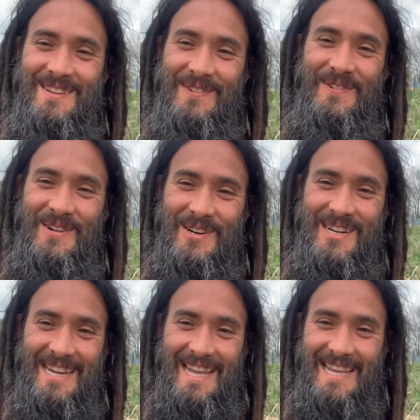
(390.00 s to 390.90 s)
for
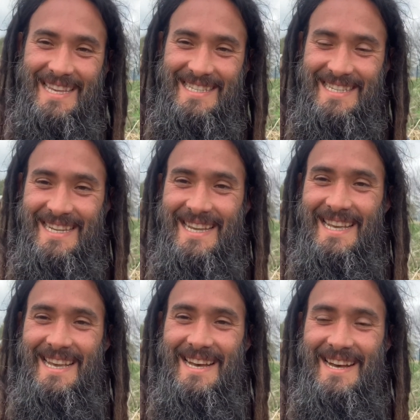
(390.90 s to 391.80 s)
days.
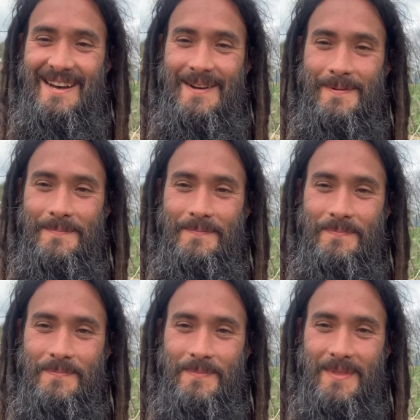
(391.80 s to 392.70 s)
Um,
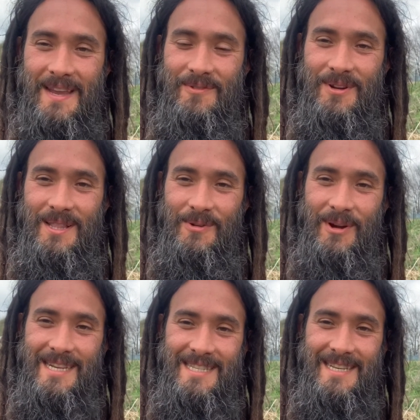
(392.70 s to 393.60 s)
and really
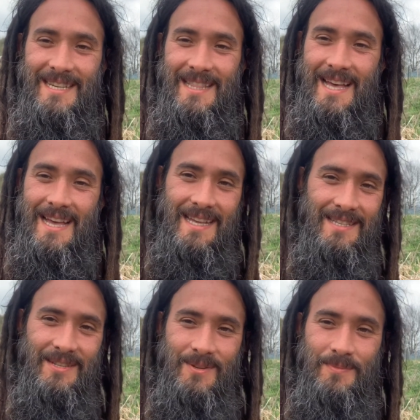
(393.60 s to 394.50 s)
resting a lot,
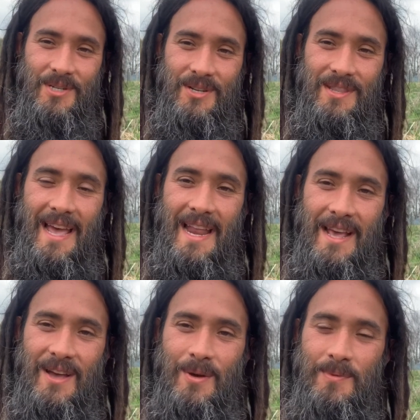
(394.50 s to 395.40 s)
so I'm sure that
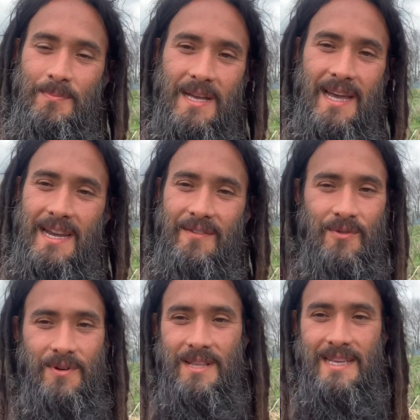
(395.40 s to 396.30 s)
helped. But I never
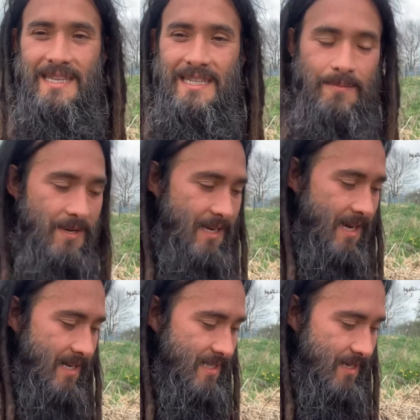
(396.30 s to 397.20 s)
really exhibited
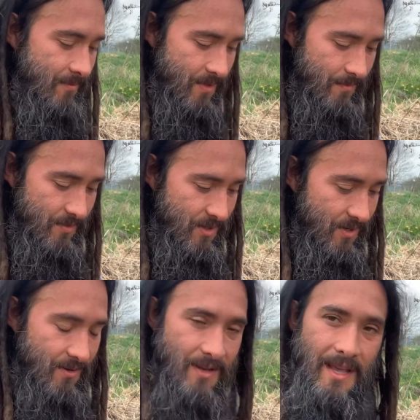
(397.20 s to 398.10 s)
any symptoms,
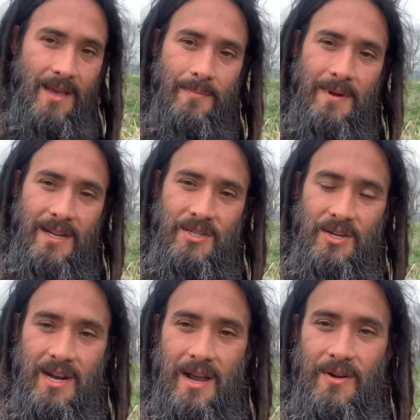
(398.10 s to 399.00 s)
so I'm not
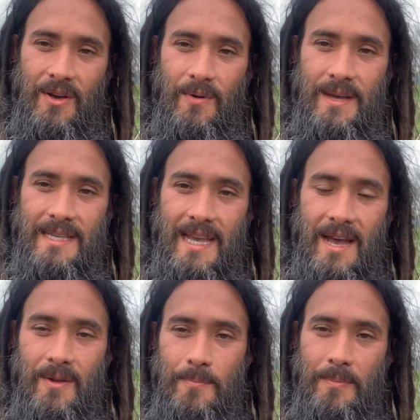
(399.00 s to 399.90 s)
sure how it all went
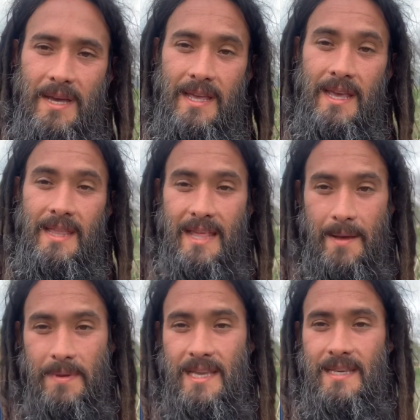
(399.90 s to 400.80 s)
down. But that
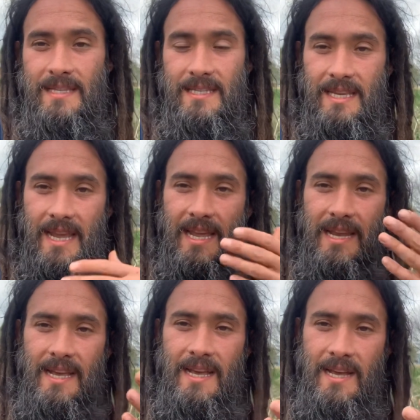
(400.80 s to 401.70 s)
being
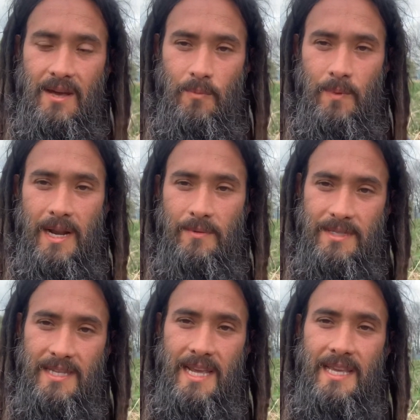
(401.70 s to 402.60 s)
said, uh, when I
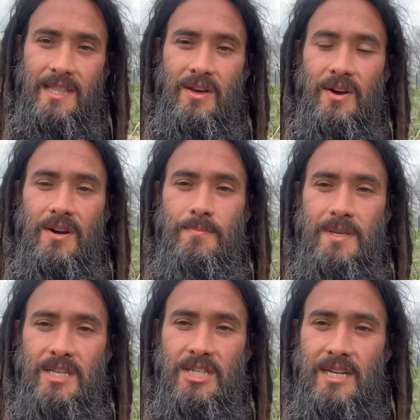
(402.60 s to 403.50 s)
was taking the
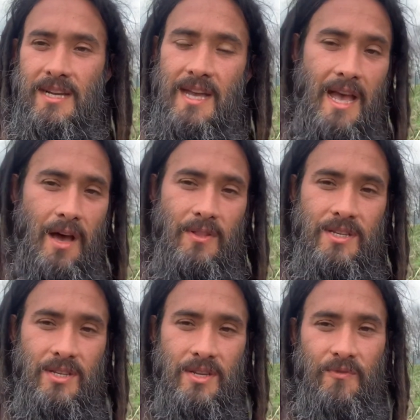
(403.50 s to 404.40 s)
Artemisia, I only
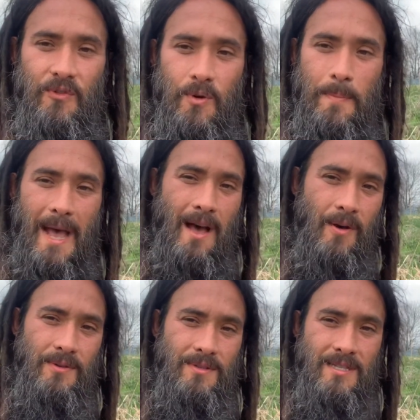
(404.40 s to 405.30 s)
took it for
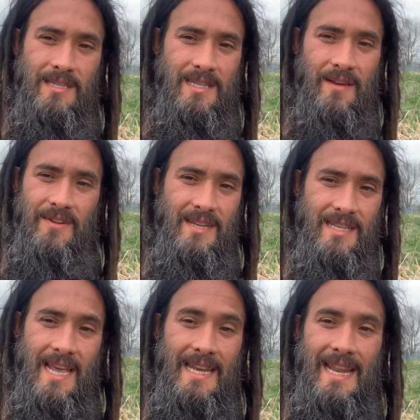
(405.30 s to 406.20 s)
about seven to
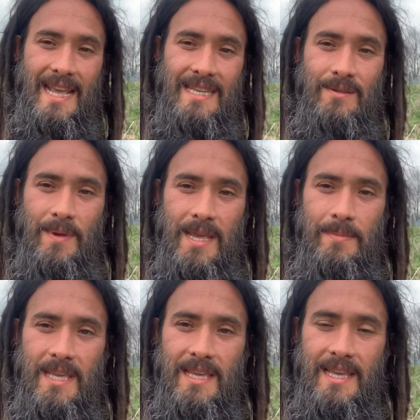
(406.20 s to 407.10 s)
10 days
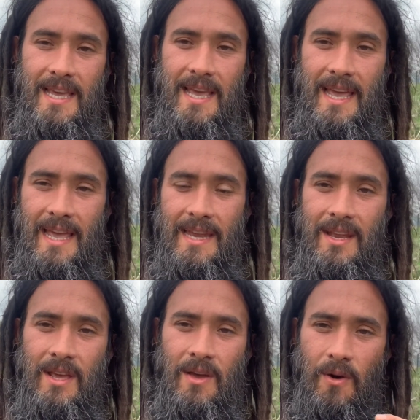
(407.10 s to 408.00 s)
maybe, and
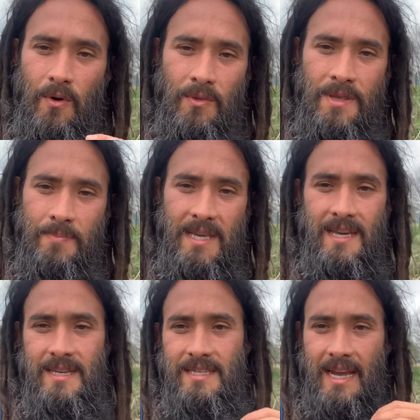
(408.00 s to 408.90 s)
only
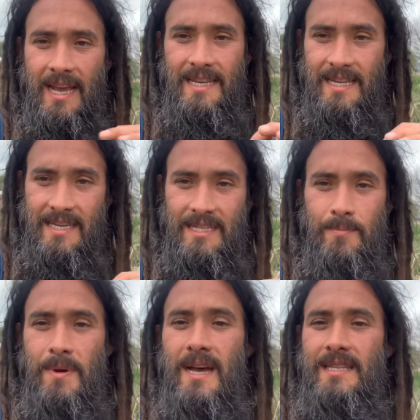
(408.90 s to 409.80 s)
because I
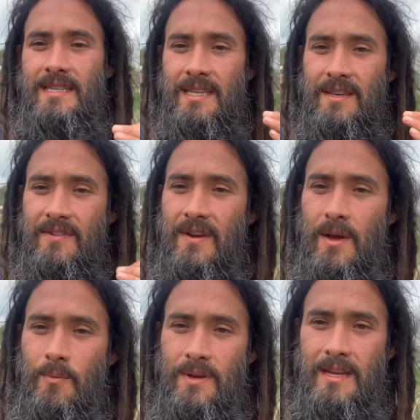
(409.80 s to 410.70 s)
tested positive, I
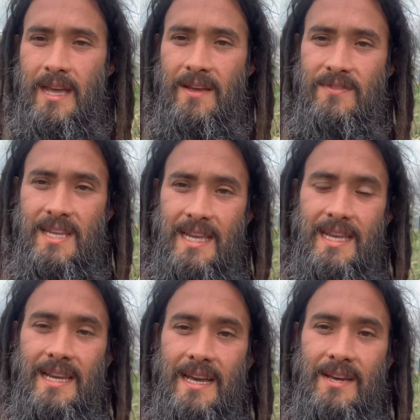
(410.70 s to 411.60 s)
wouldn't have
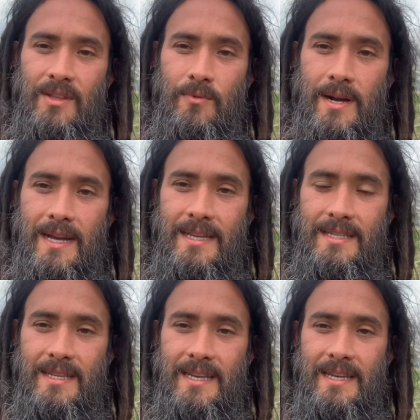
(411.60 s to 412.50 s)
taken it
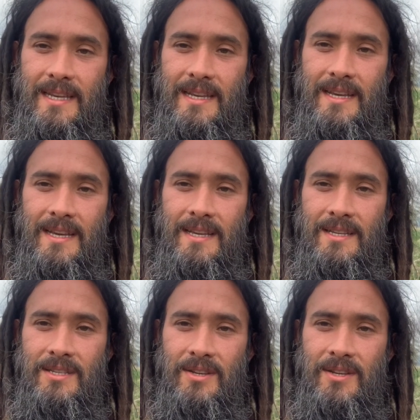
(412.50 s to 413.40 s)
otherwise. And
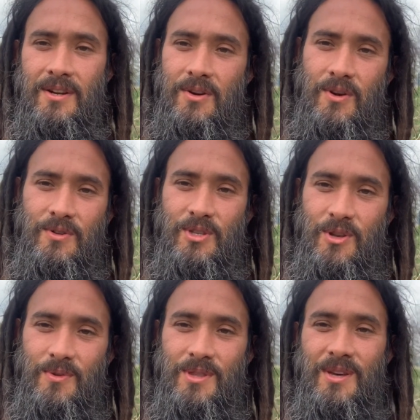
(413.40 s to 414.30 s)
so, you know, go
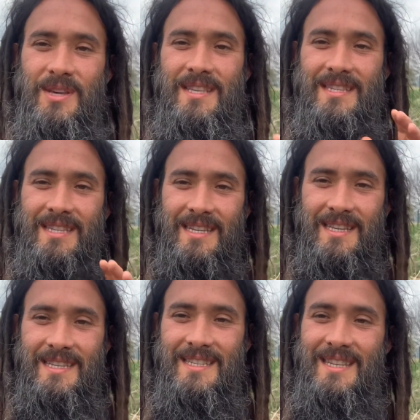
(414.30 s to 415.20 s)
slow with all these
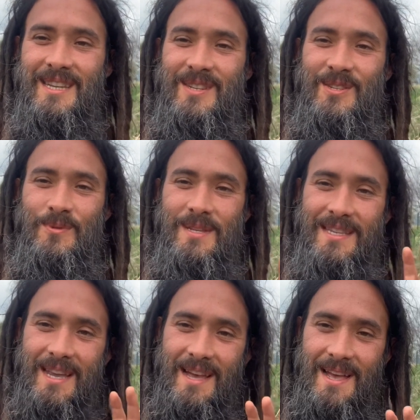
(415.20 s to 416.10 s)
things, take your sweet
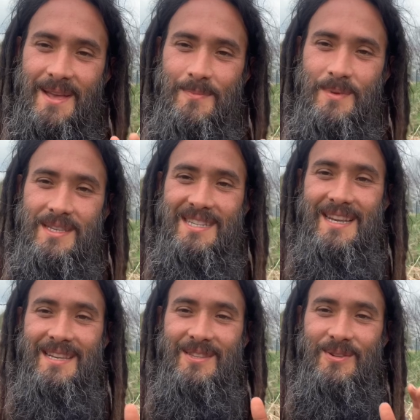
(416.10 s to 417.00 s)
time, be
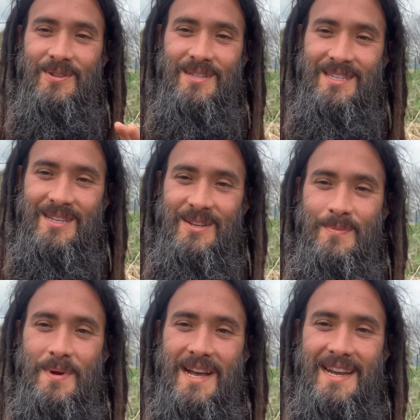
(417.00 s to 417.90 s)
gentle, listen to your
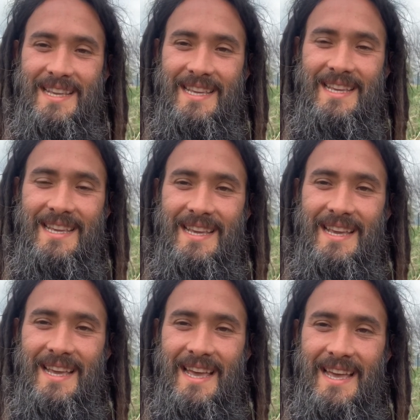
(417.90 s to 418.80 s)
body,
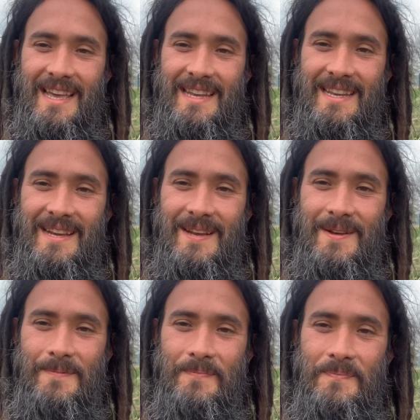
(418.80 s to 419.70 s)
and,
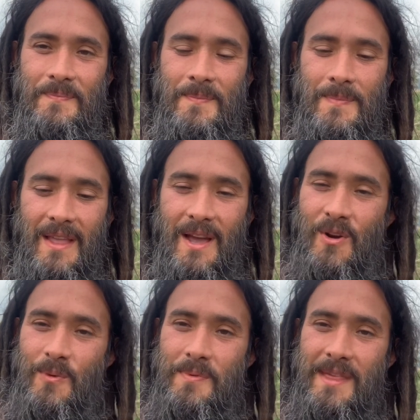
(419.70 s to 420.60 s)
um, I
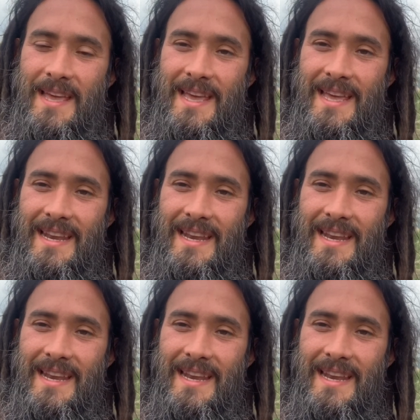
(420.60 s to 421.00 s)
hope that